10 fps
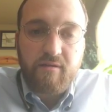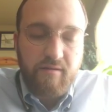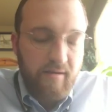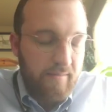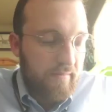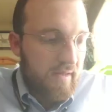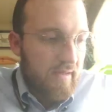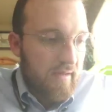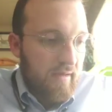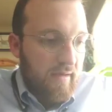and
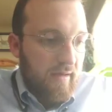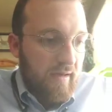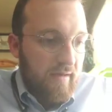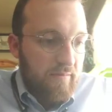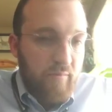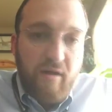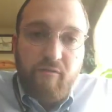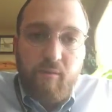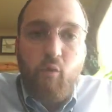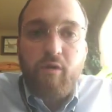
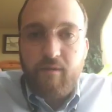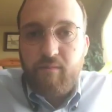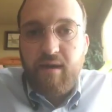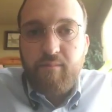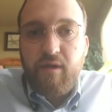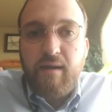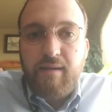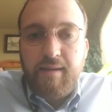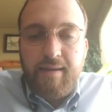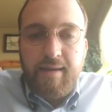bug reporting pipeline,